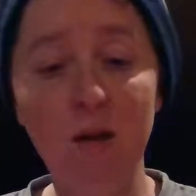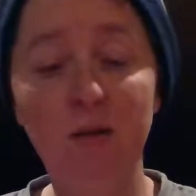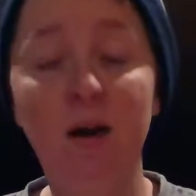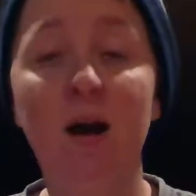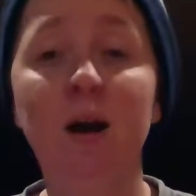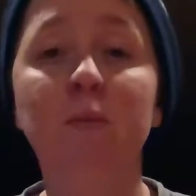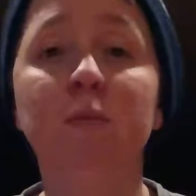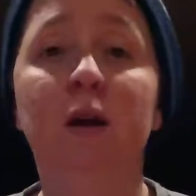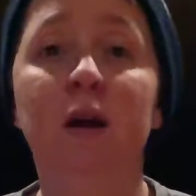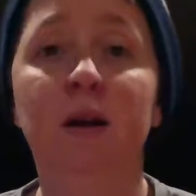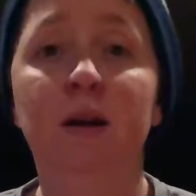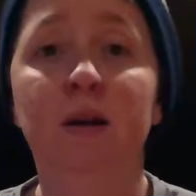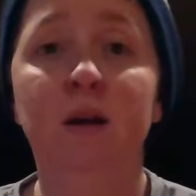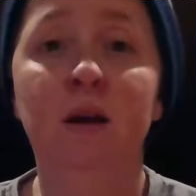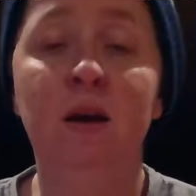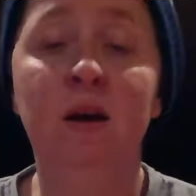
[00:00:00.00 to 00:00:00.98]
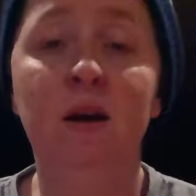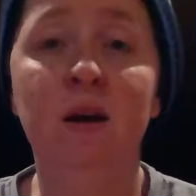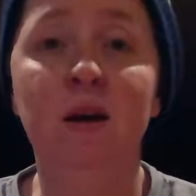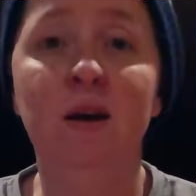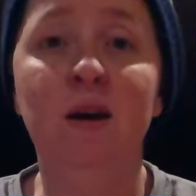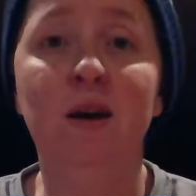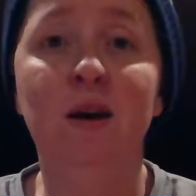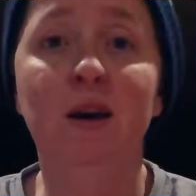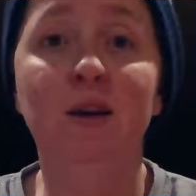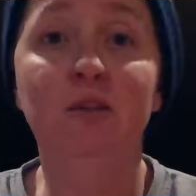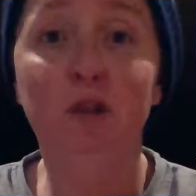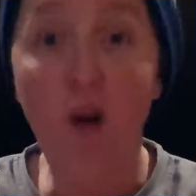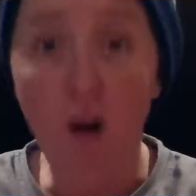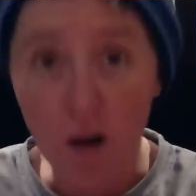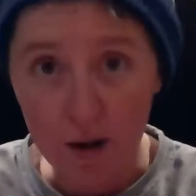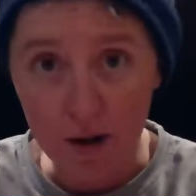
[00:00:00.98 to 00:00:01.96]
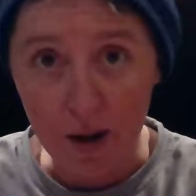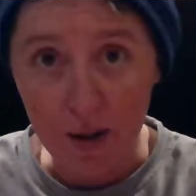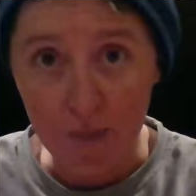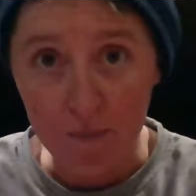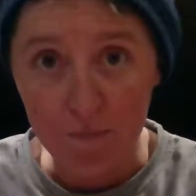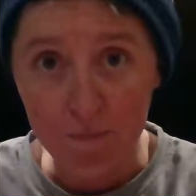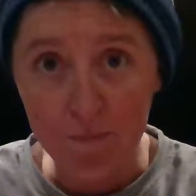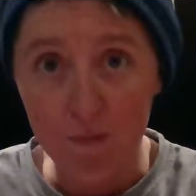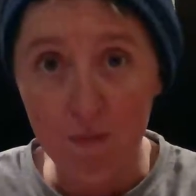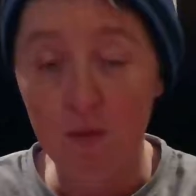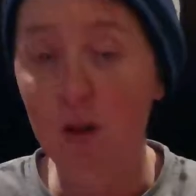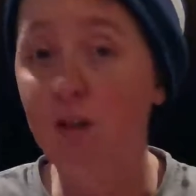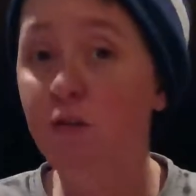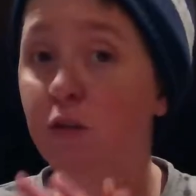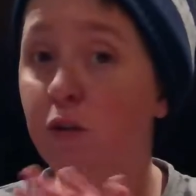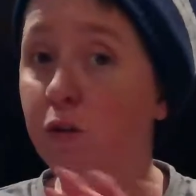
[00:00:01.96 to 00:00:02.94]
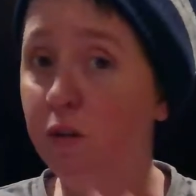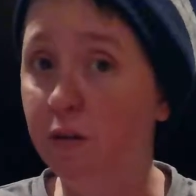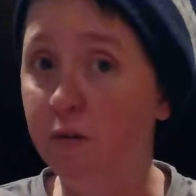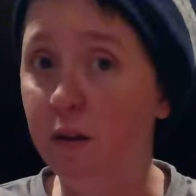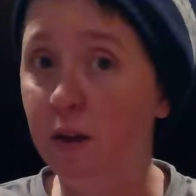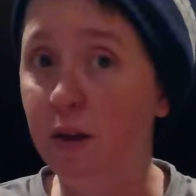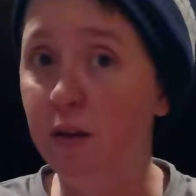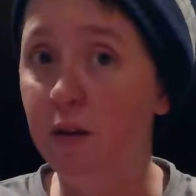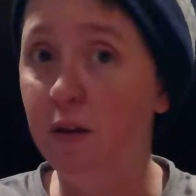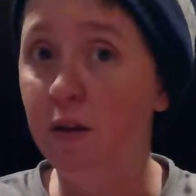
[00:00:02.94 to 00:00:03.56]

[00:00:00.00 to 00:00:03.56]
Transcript: Timeline is a card game, exclusively.